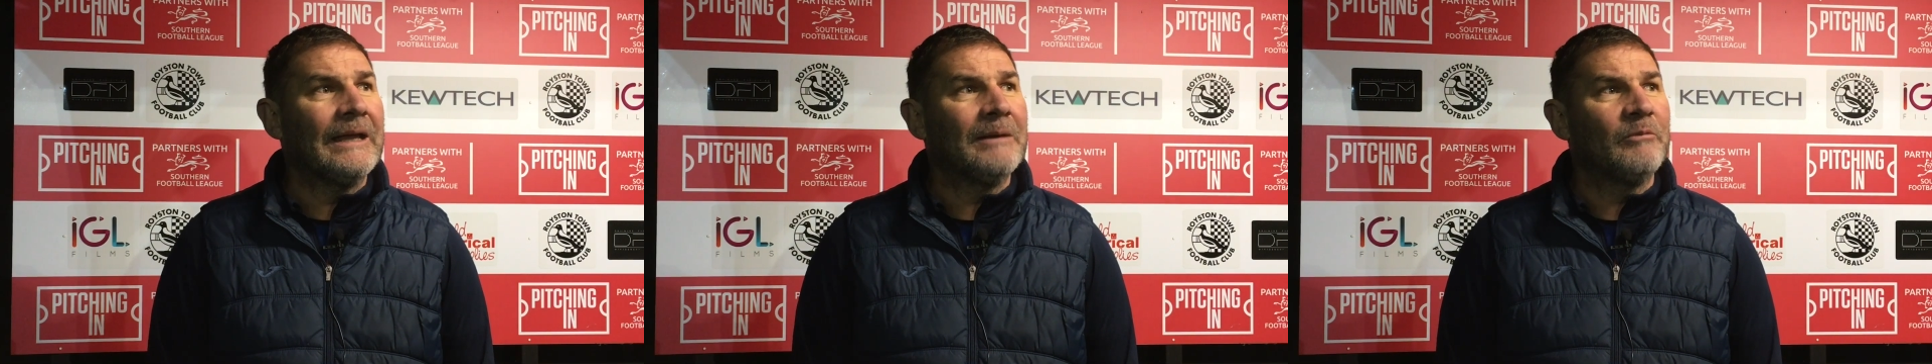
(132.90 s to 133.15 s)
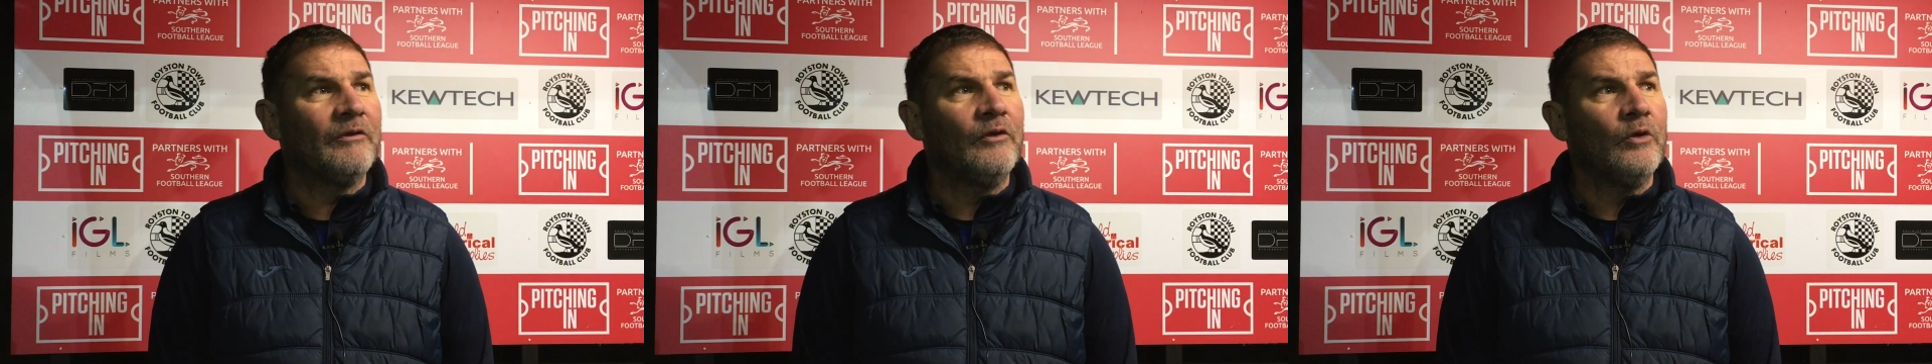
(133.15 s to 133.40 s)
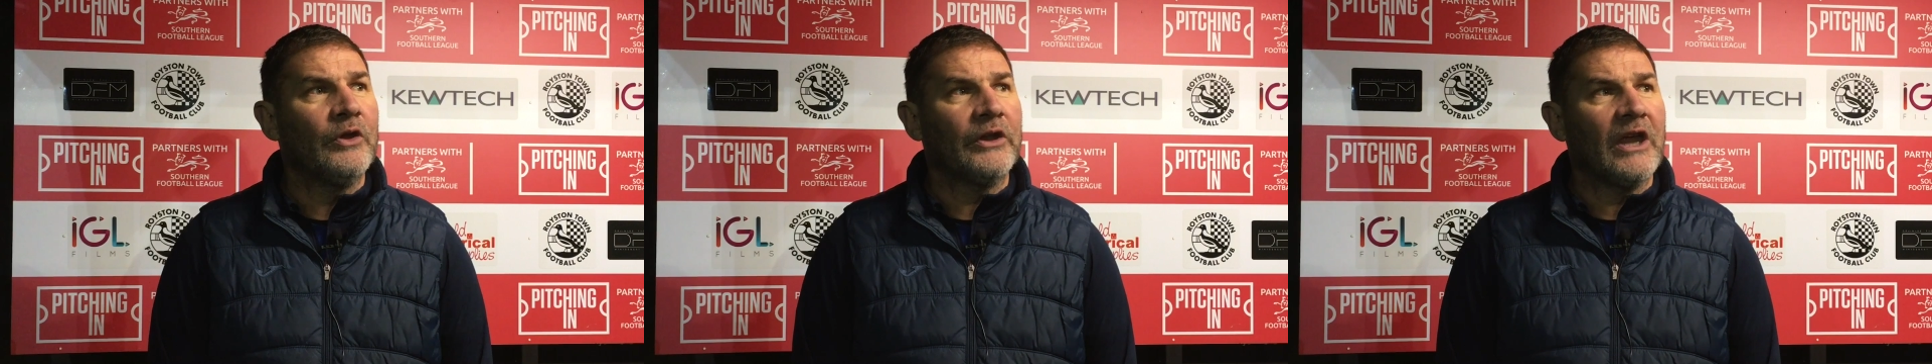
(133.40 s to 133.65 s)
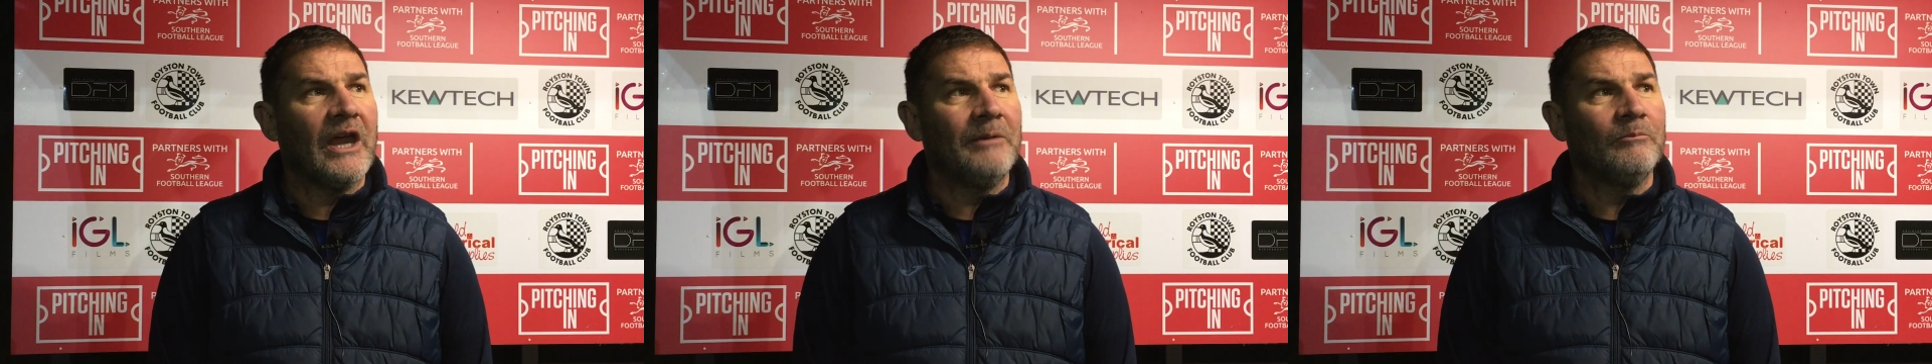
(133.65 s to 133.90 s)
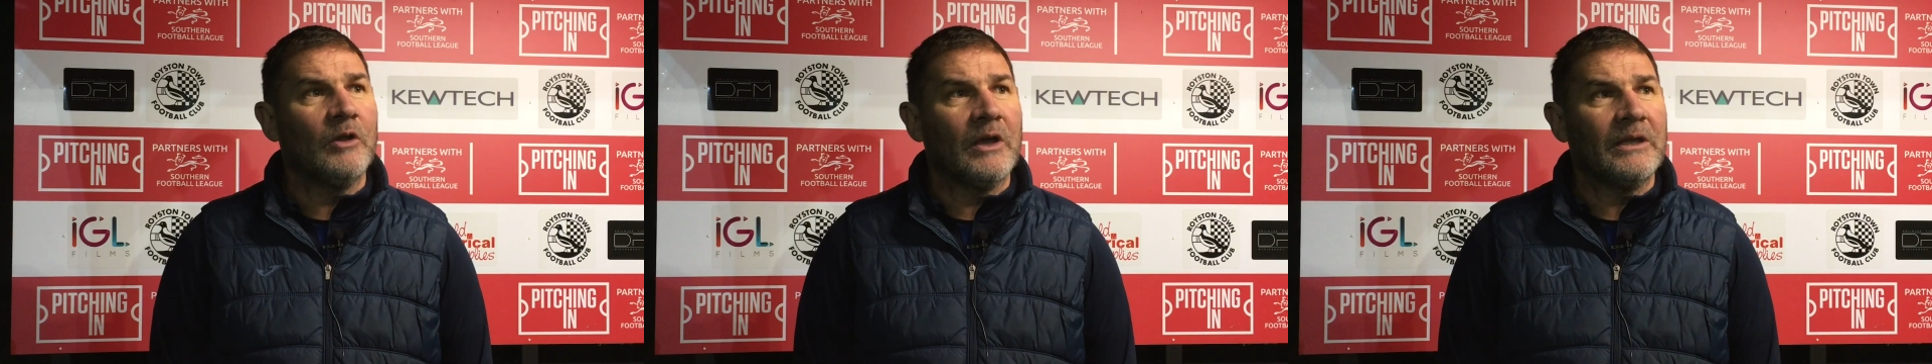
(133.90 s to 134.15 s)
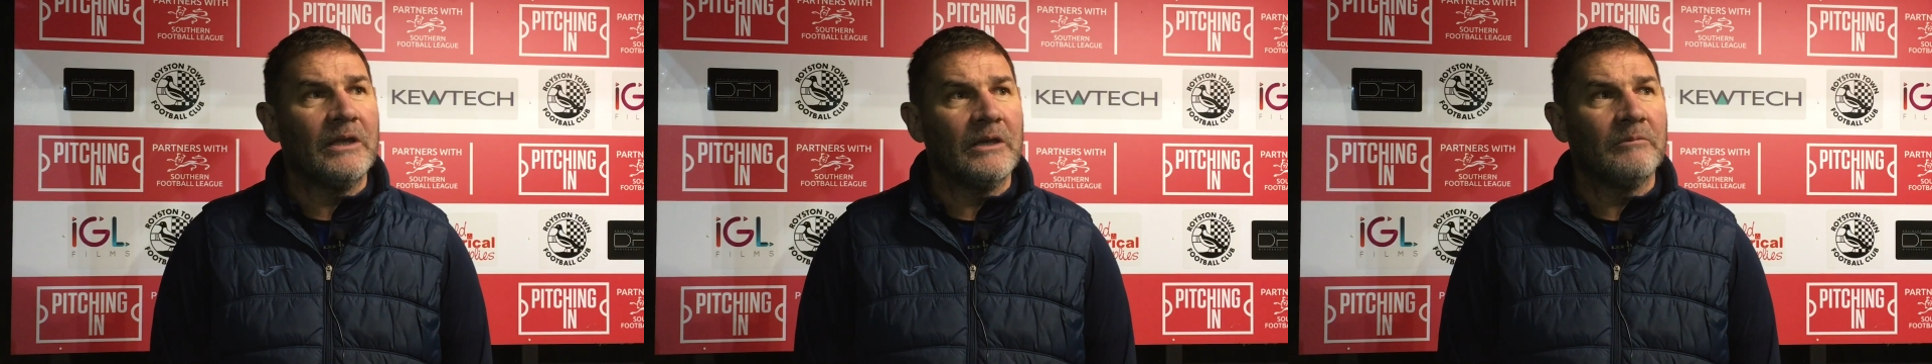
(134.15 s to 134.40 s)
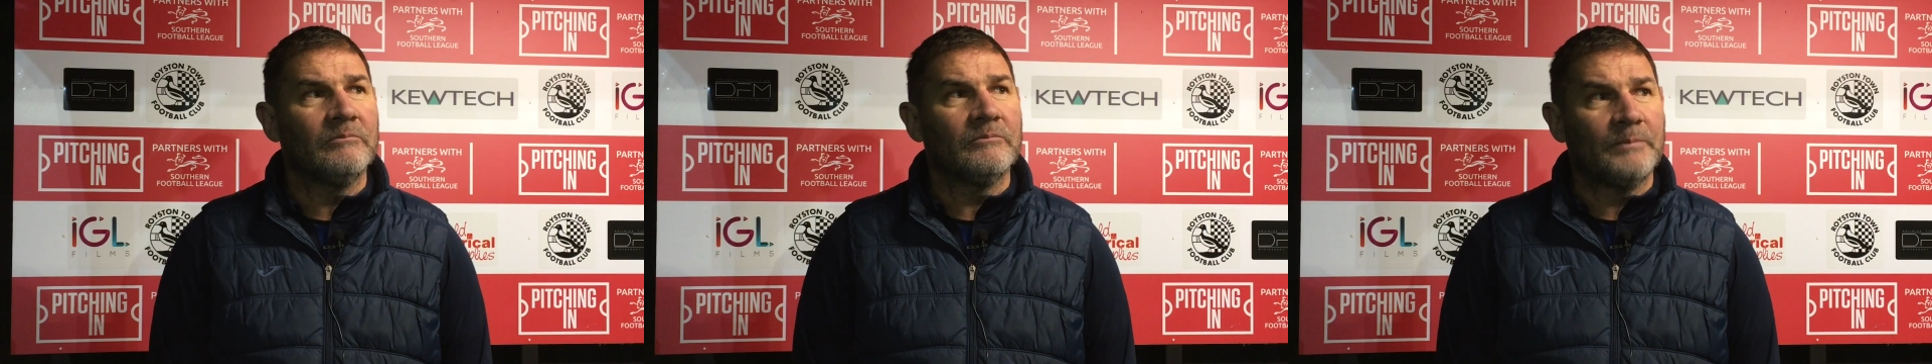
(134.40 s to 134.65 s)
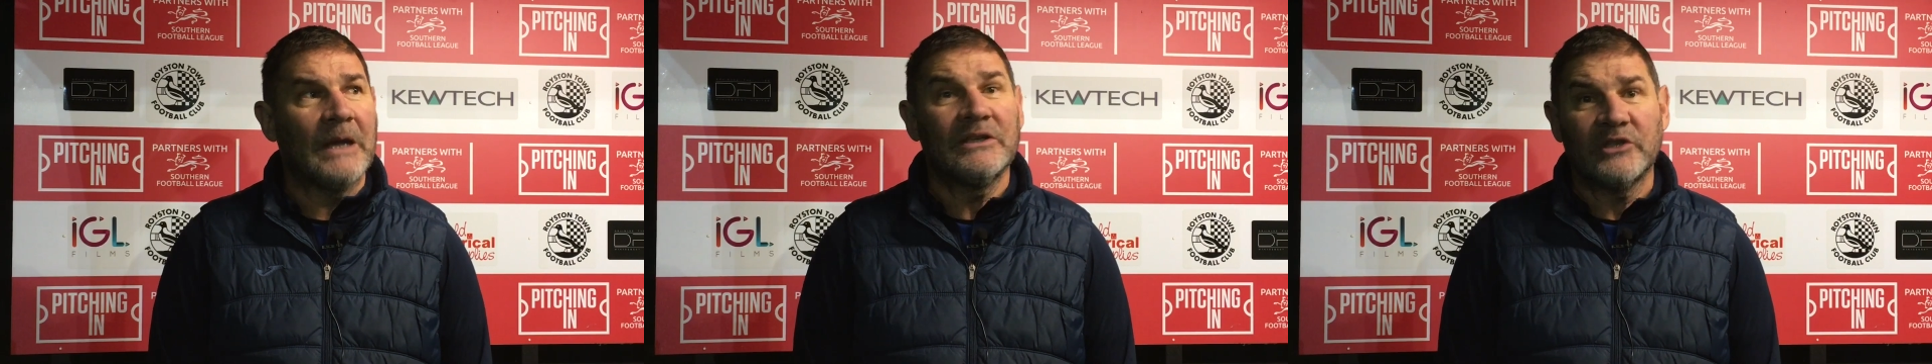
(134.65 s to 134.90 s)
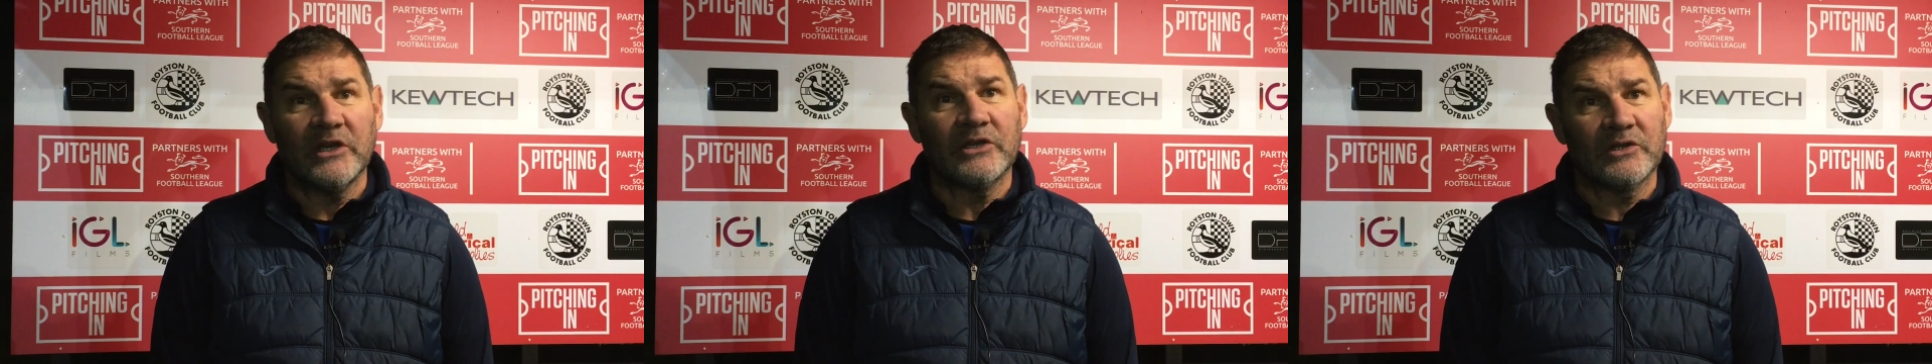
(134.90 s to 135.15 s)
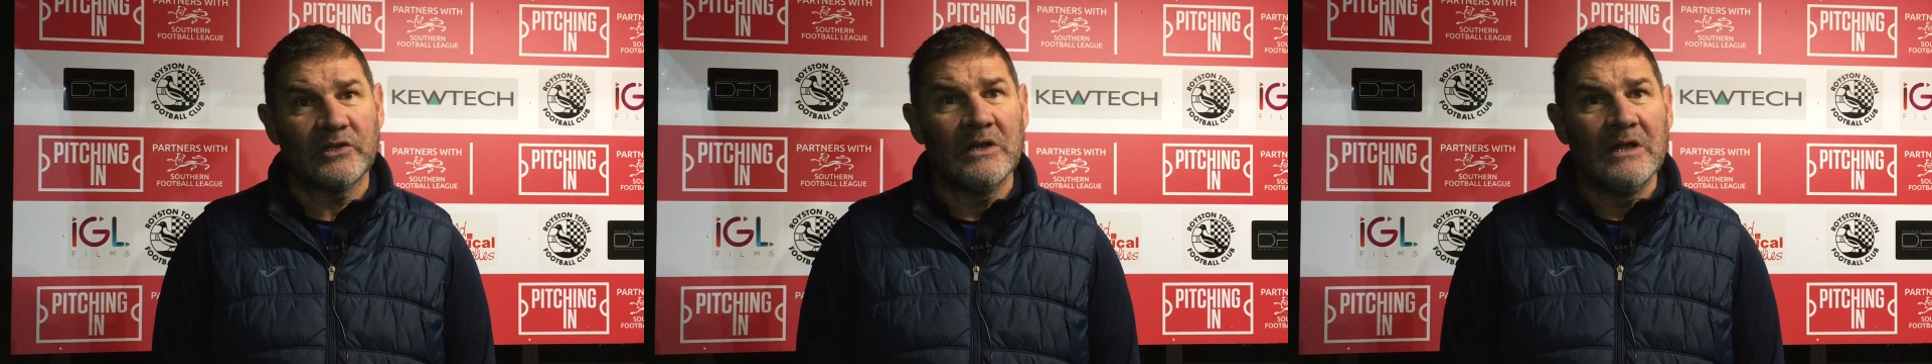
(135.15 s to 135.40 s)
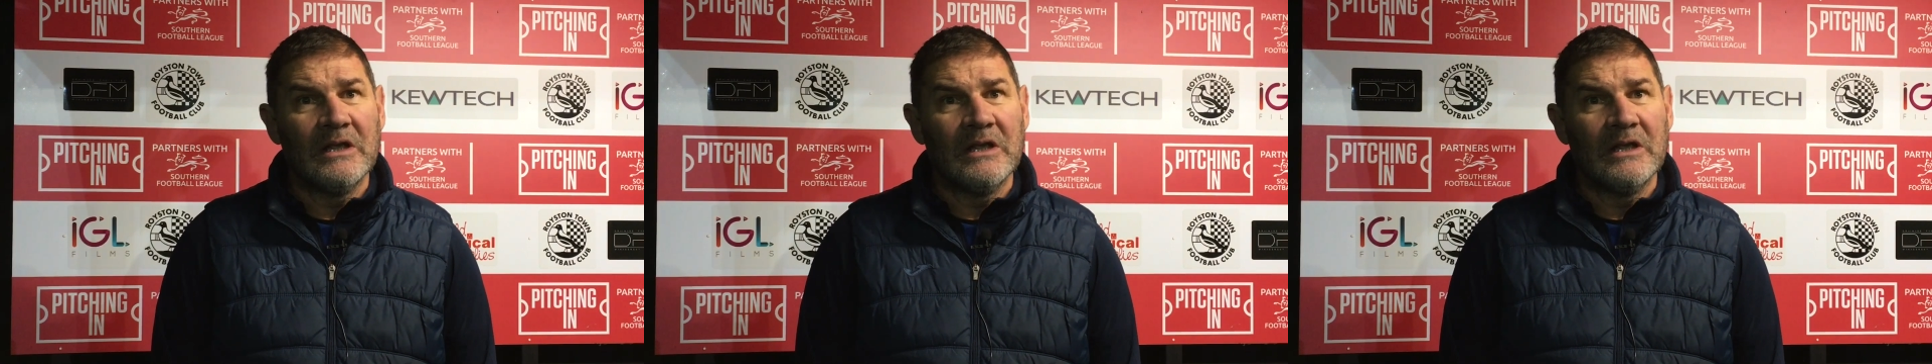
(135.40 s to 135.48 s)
before the game, basics,